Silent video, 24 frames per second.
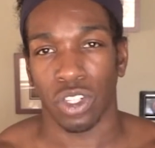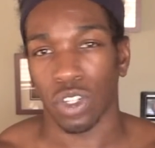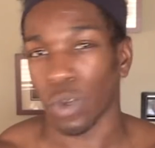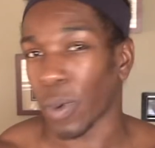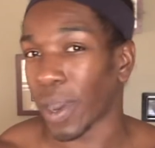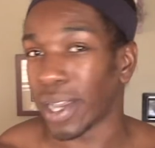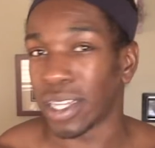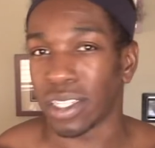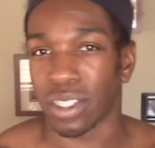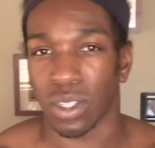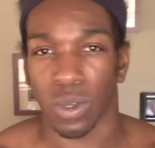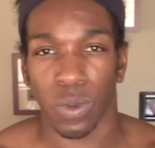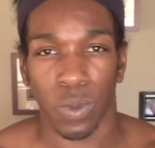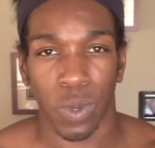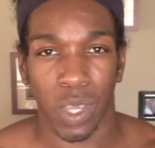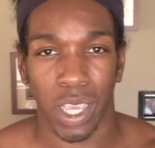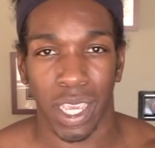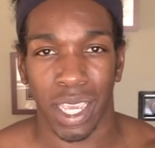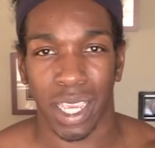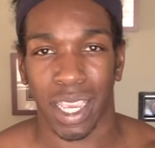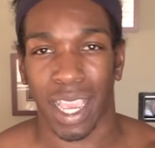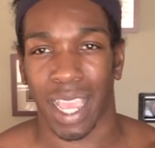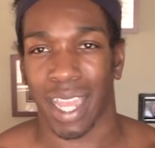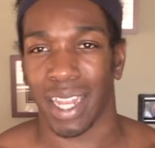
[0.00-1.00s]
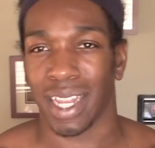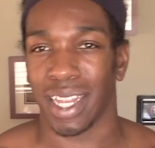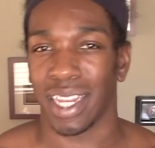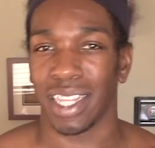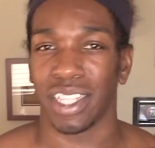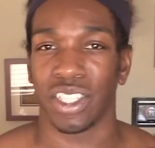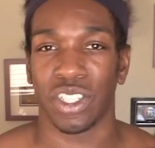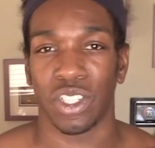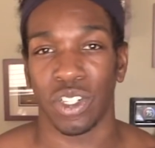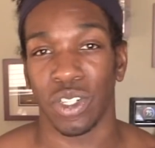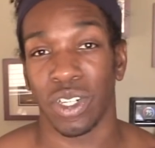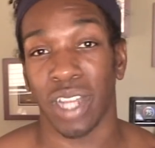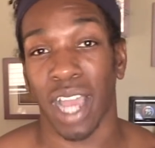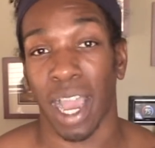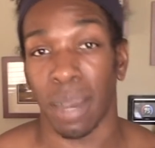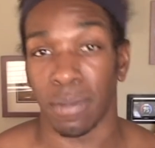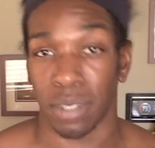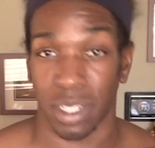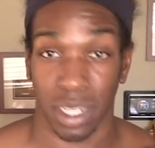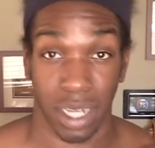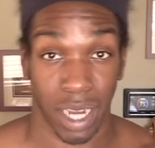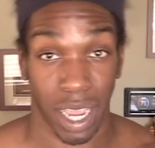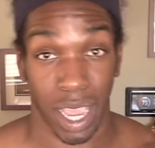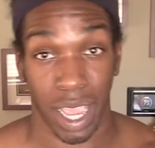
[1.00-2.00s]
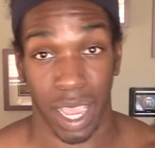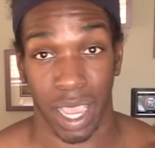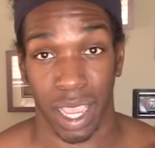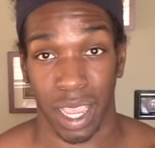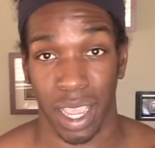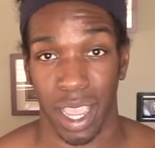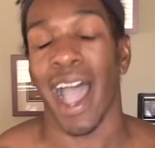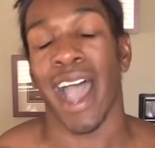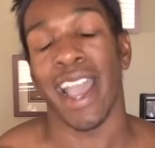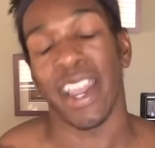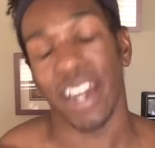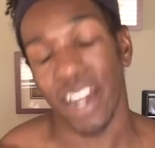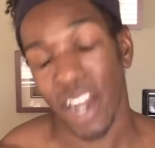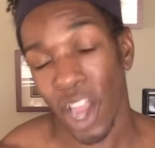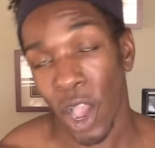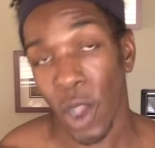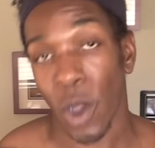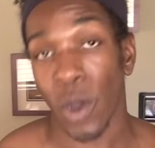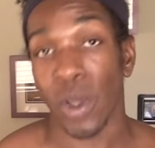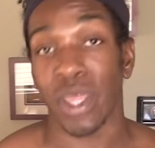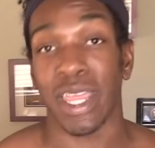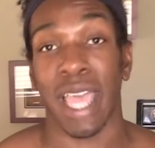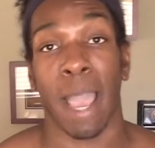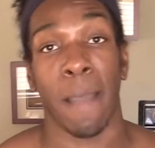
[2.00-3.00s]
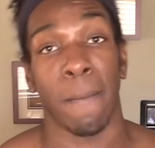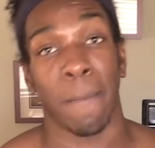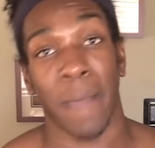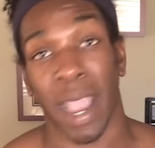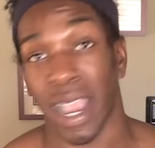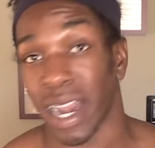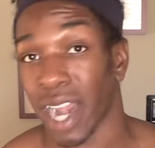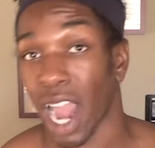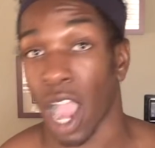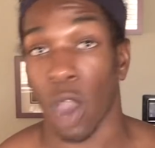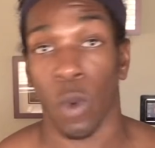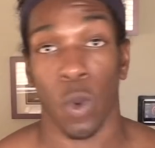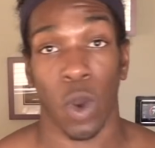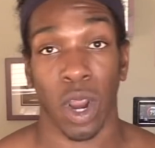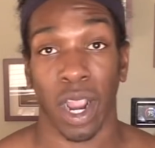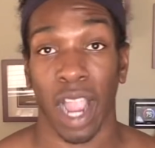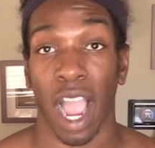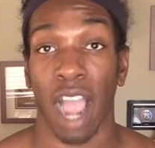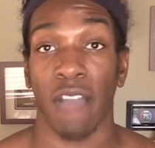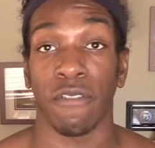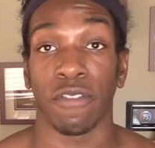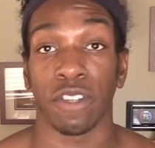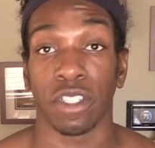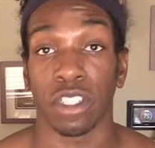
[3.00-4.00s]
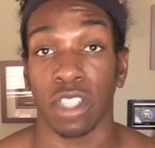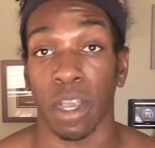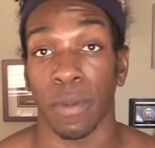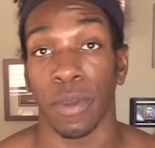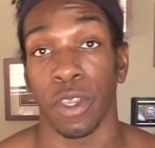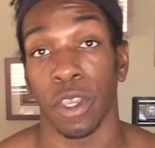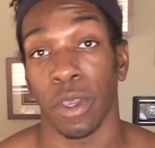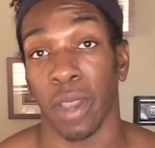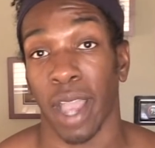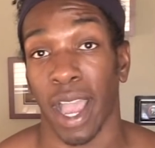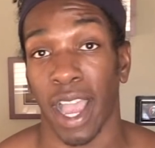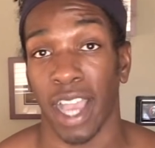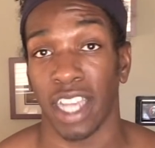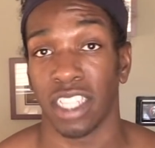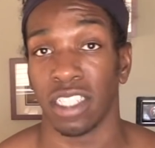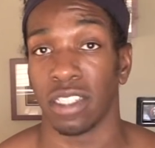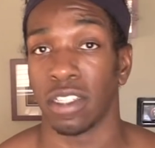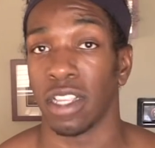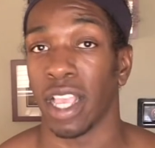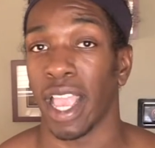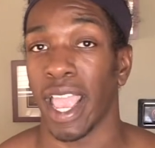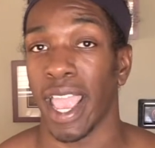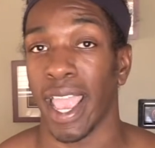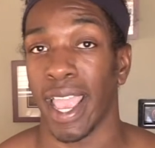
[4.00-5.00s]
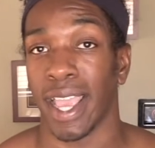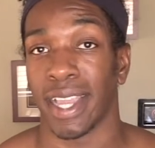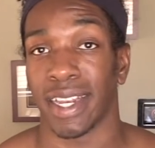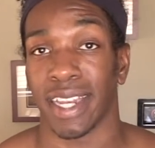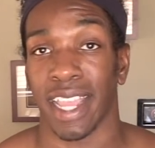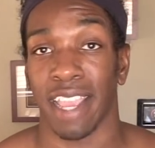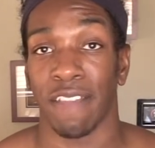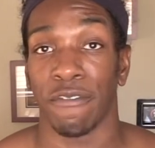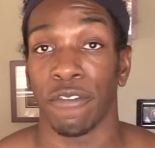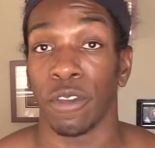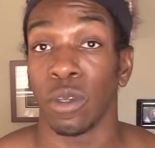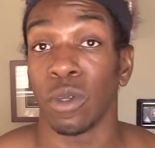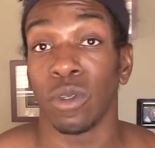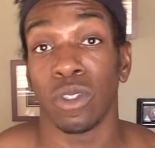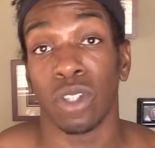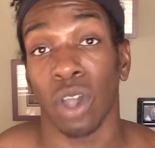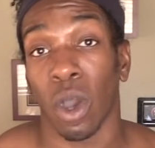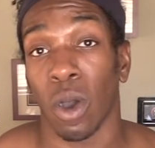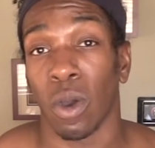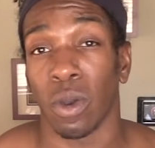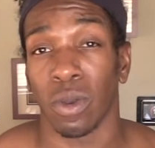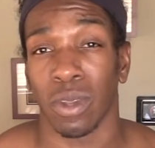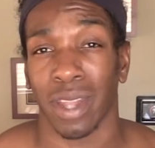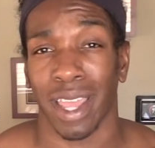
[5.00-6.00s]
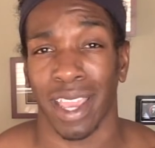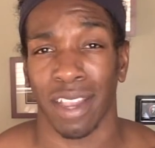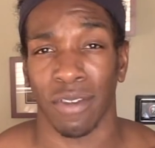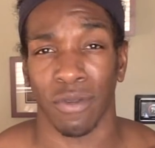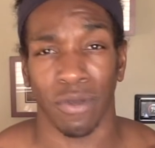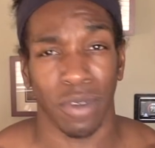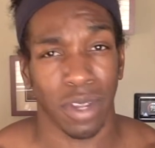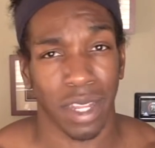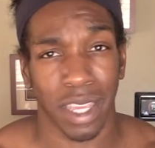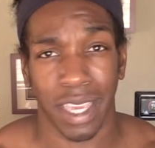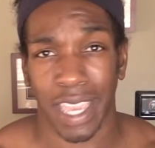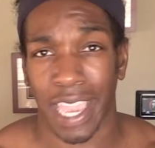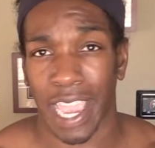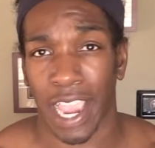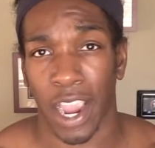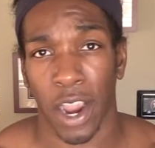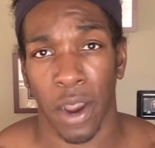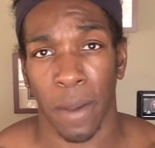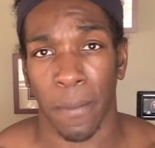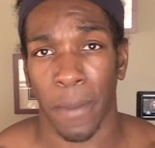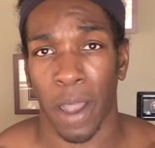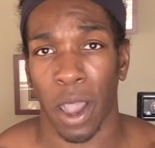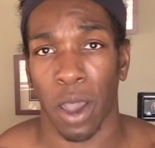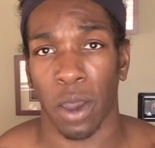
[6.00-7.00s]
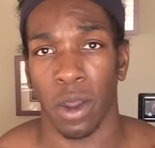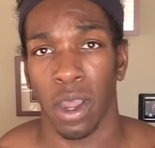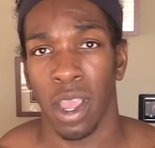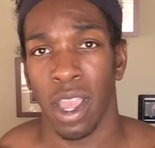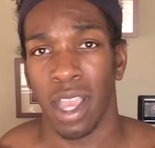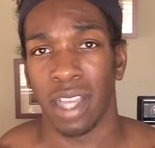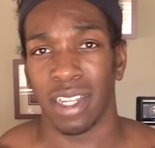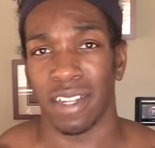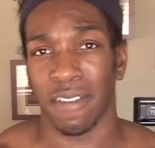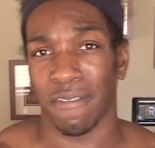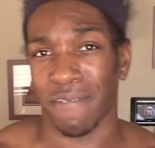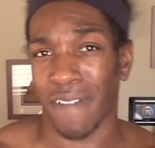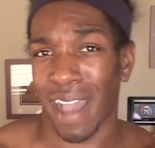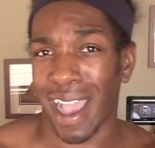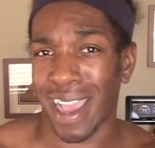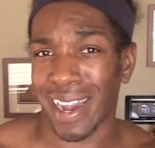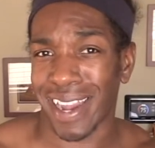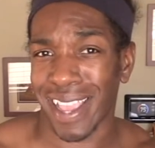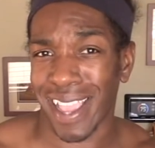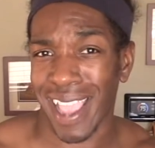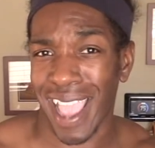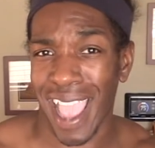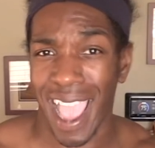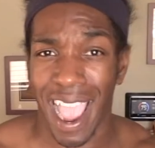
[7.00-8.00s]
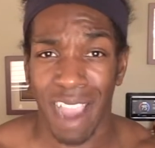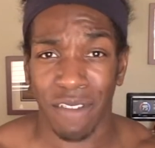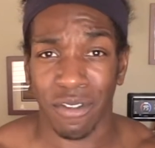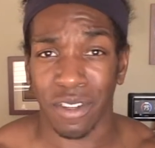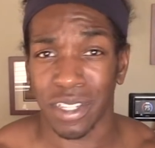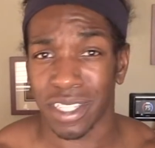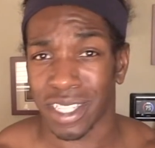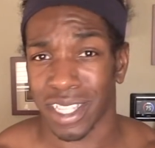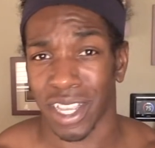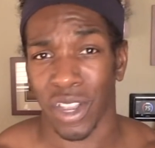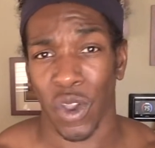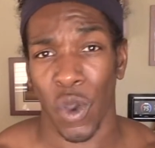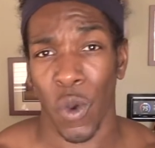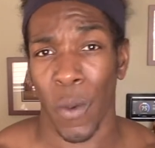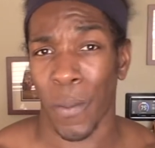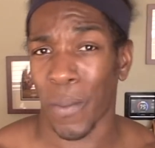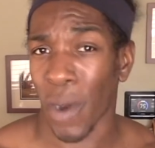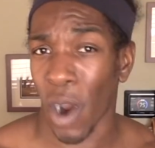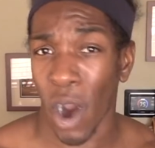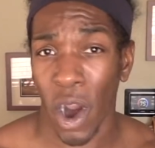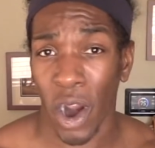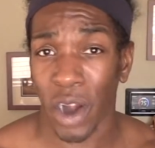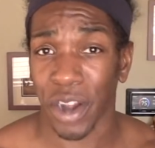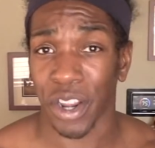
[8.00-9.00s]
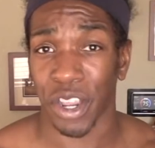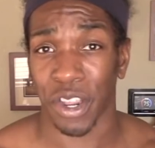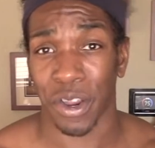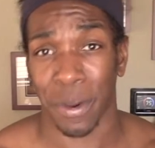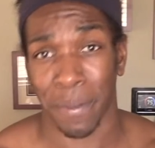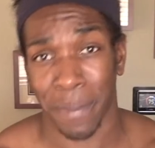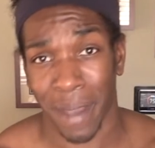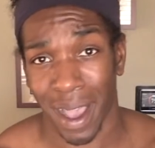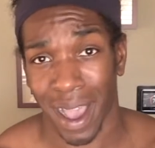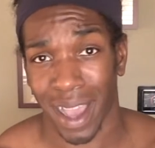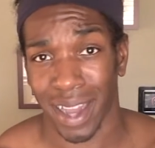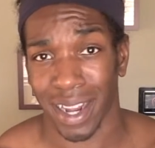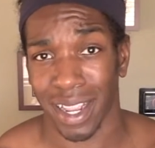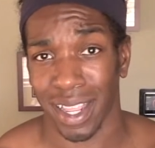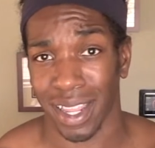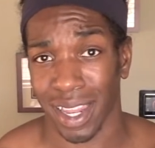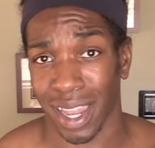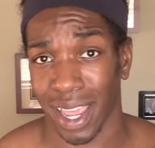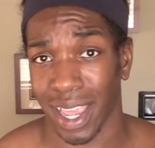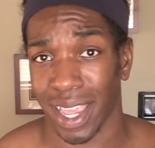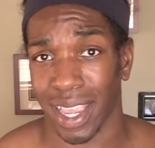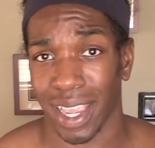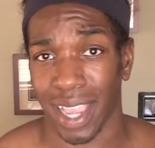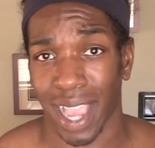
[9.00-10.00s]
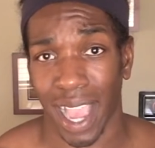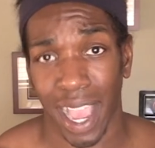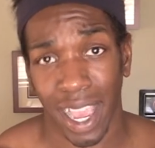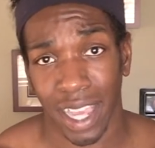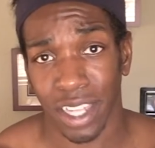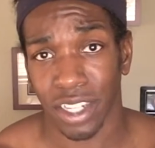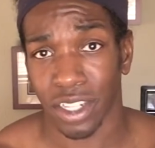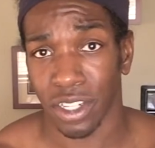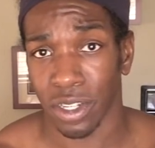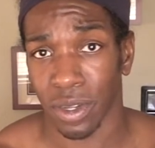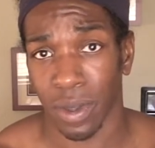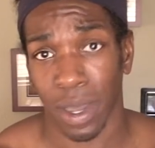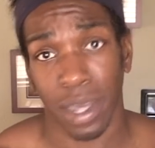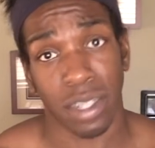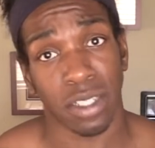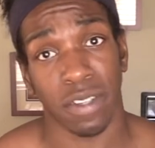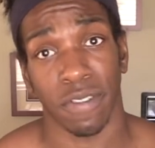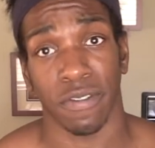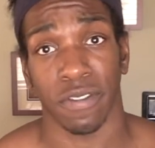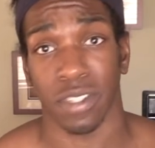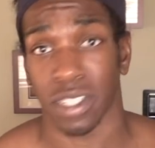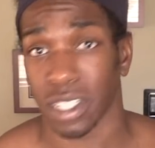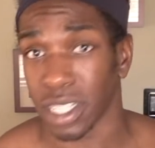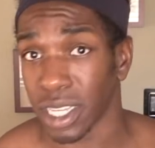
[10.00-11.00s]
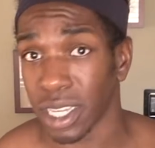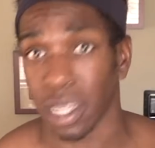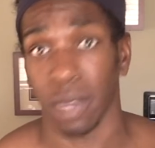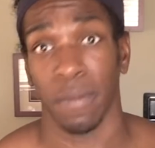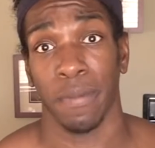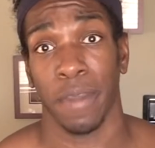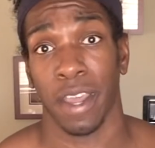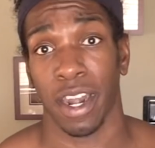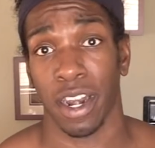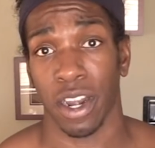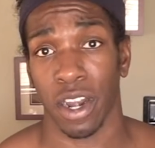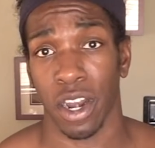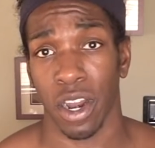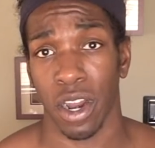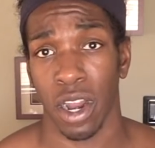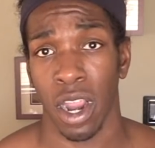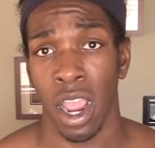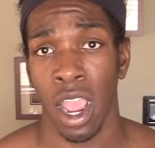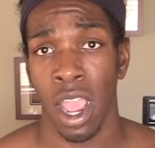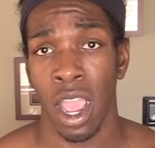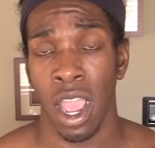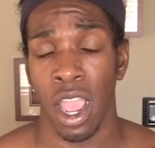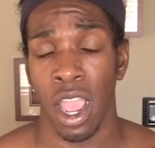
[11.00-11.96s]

twice a week, at least two times a day. I know that might not work out for some of you guys. And if you don't like really care about defining every single part of your body like I do as a physique competitor,